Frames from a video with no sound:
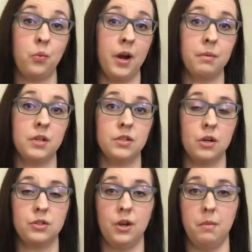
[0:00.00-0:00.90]
where I'm going to
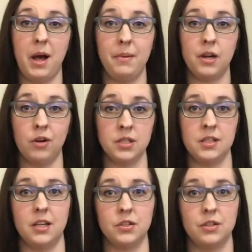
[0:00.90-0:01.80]
talk to you all about my cross
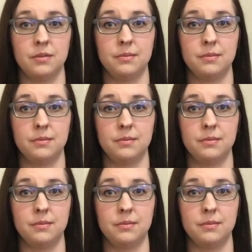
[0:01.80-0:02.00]
stitch.